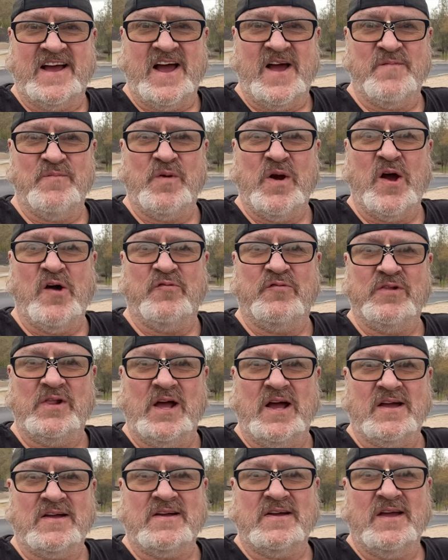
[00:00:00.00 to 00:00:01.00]
I'm Ralph
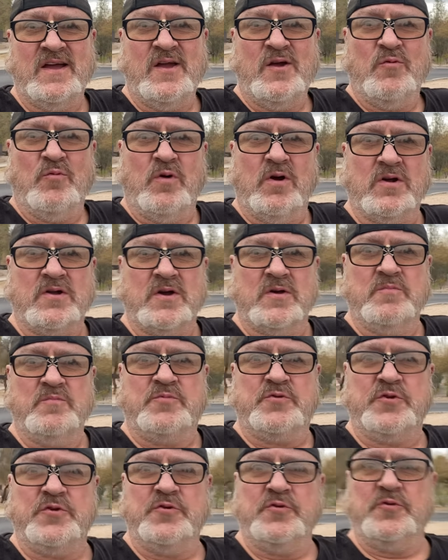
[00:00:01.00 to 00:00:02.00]
Luck. Welcome
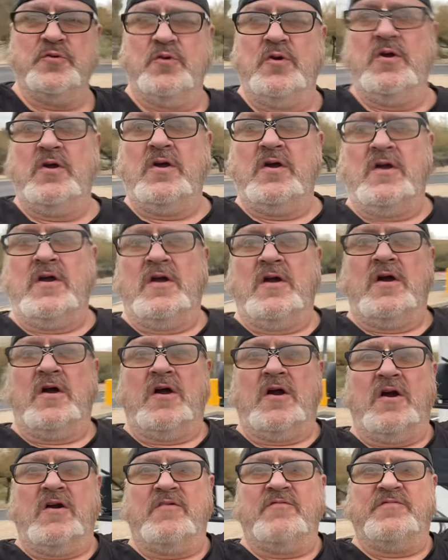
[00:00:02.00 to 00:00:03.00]
to
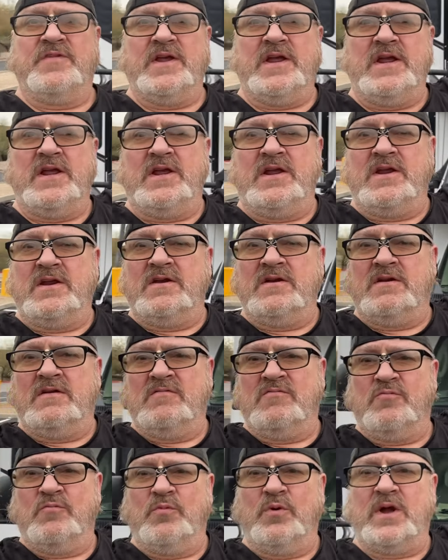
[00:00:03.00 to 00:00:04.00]

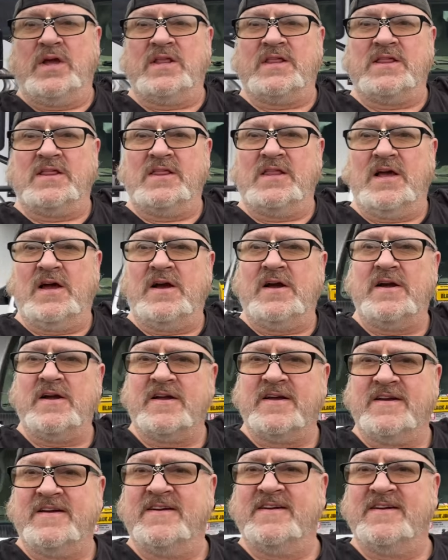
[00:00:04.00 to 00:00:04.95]
RVing with Luck.